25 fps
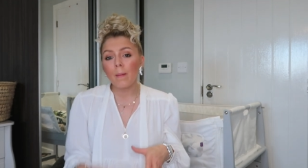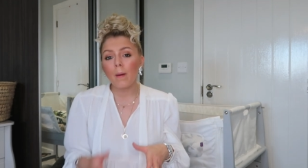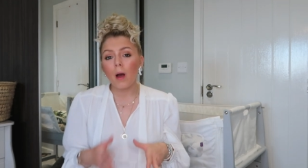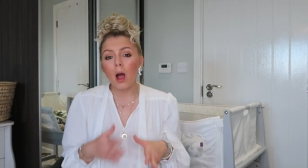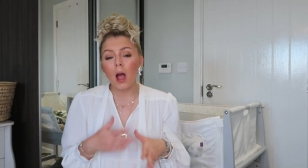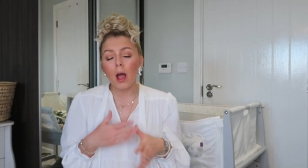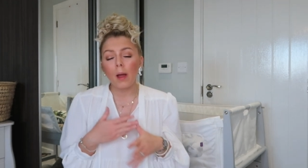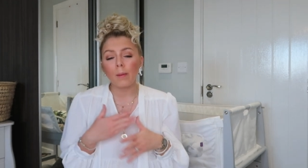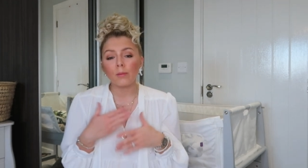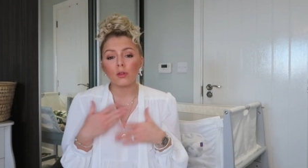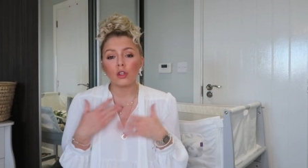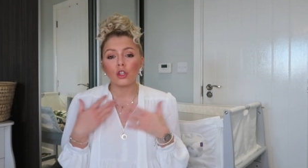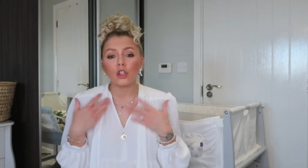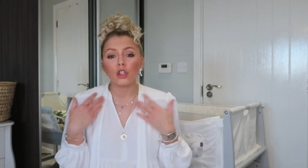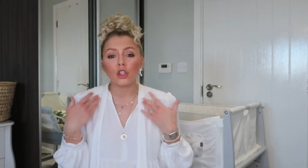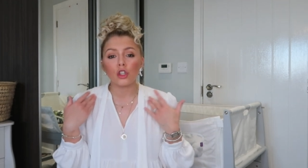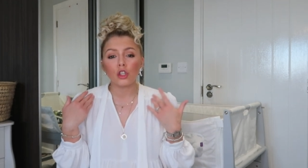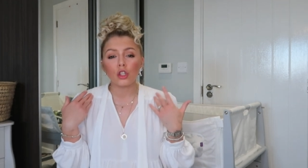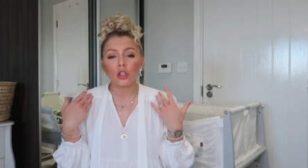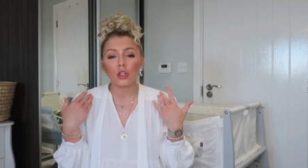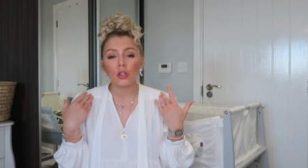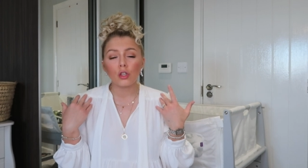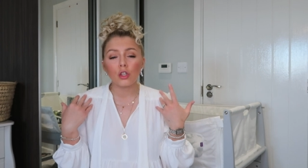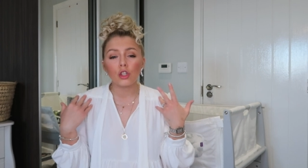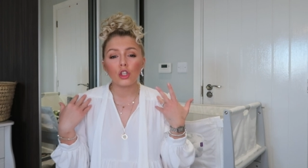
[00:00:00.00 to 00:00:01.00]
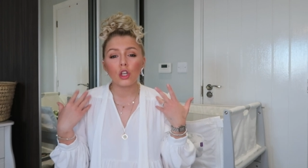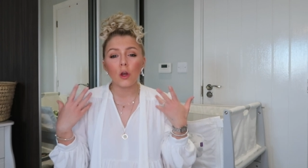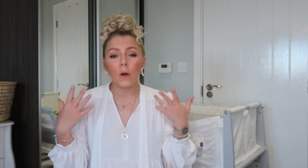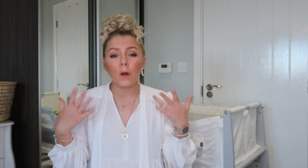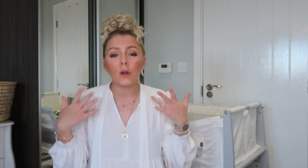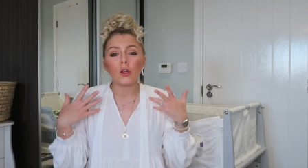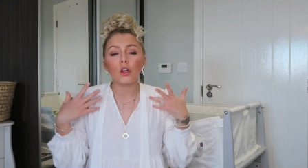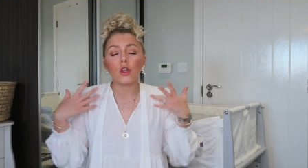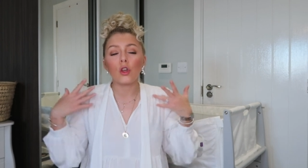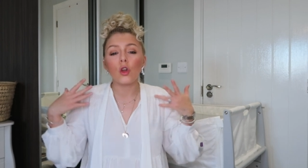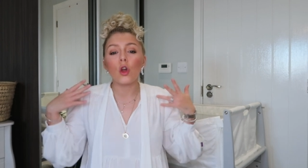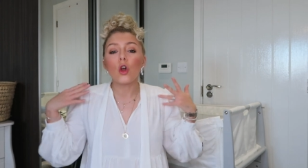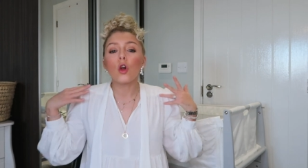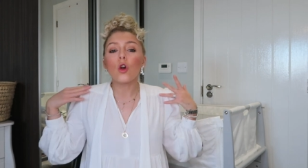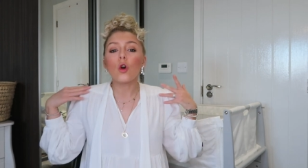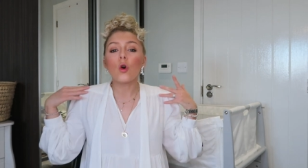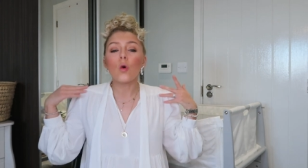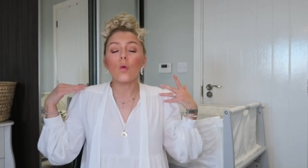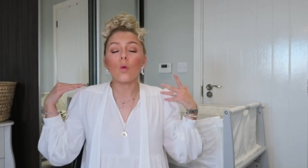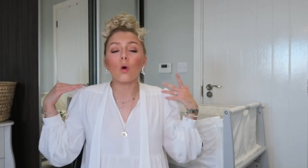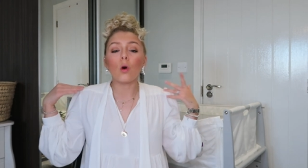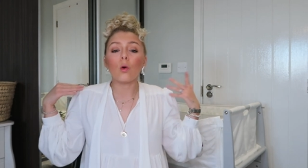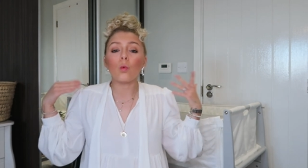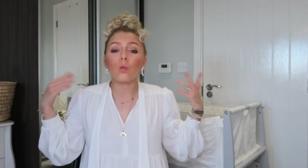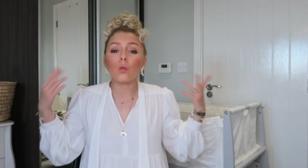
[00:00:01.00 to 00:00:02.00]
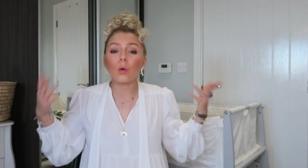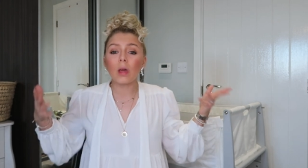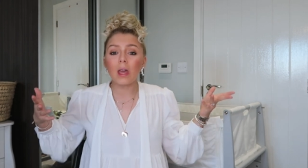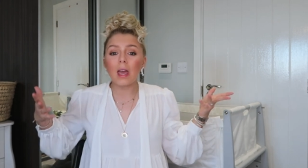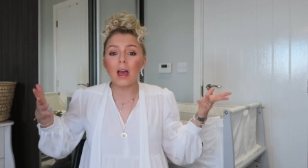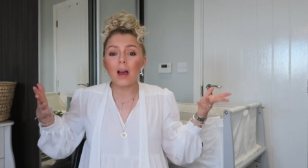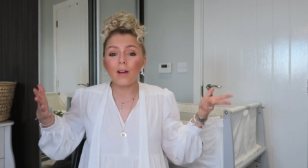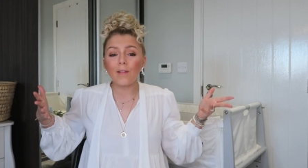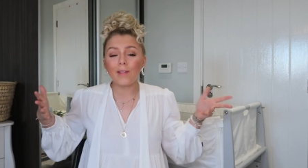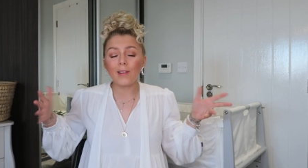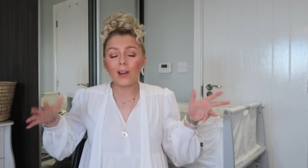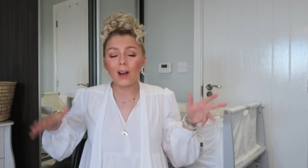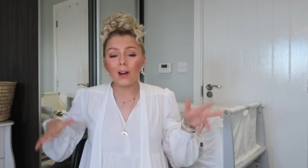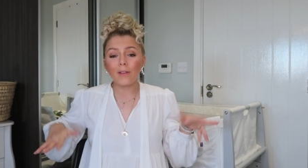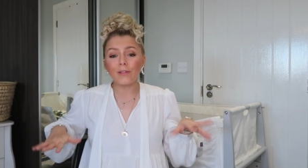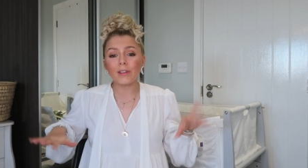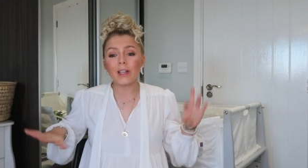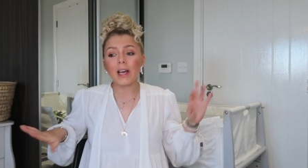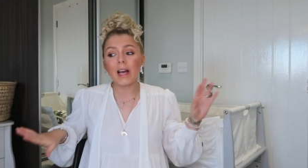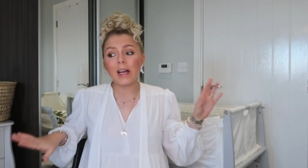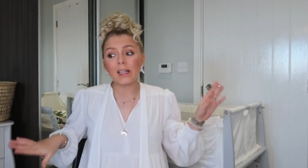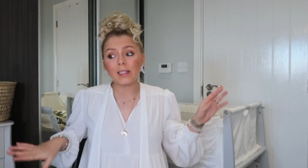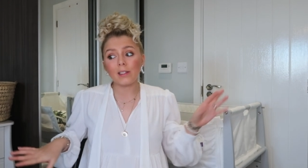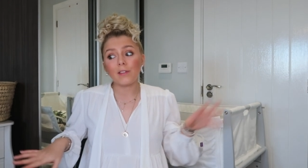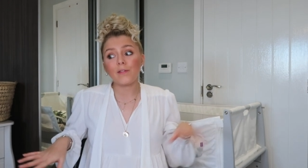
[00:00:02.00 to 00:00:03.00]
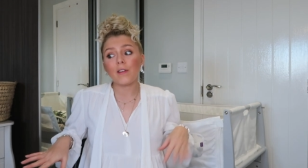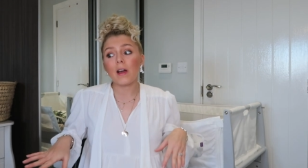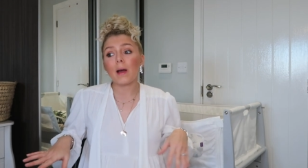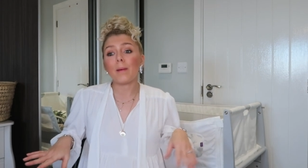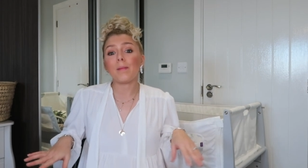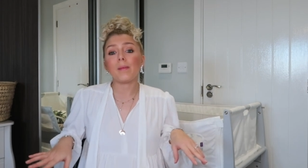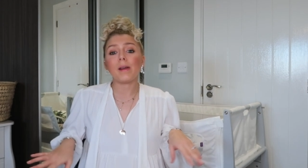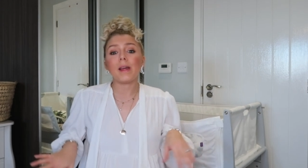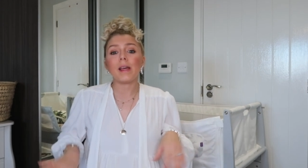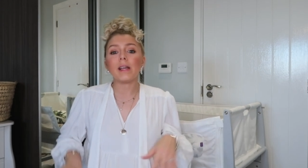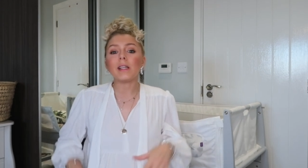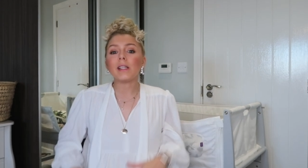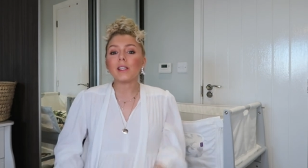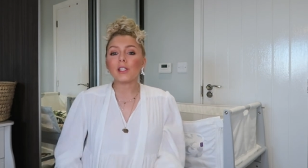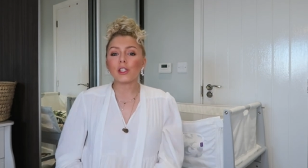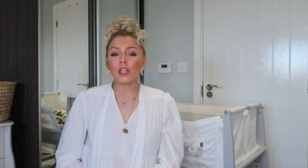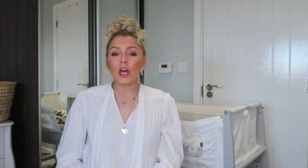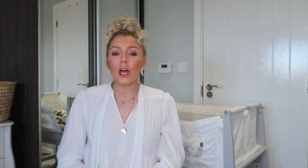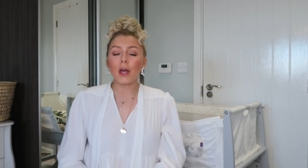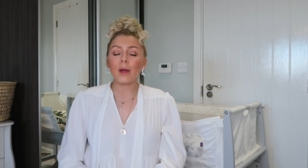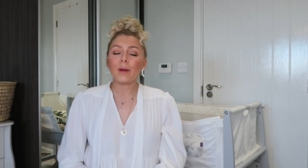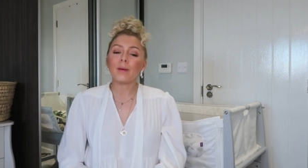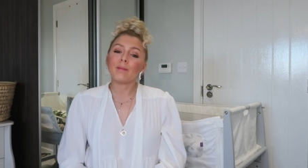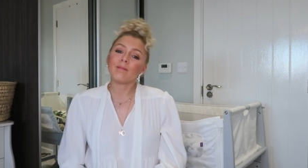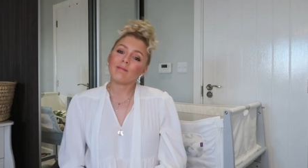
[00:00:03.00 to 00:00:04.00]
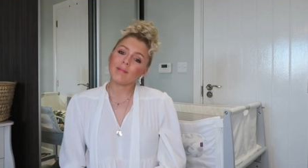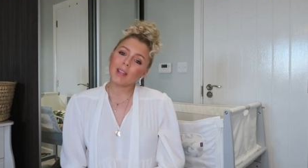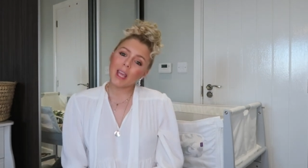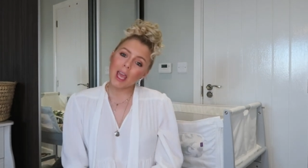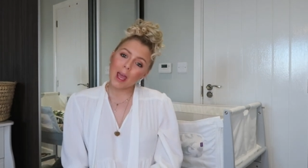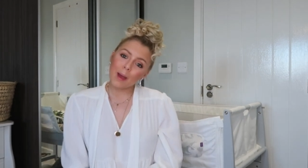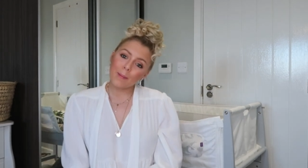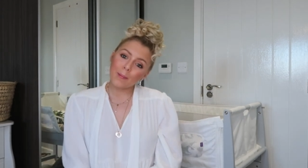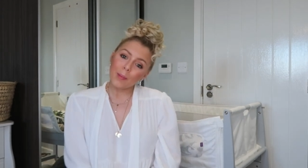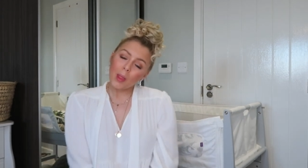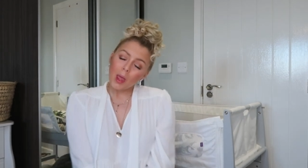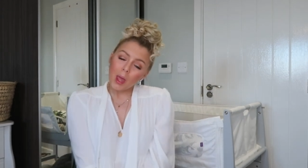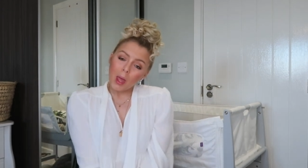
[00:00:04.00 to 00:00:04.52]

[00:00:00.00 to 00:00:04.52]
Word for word: but I'm just showing you what we have loved as a family. So, yeah.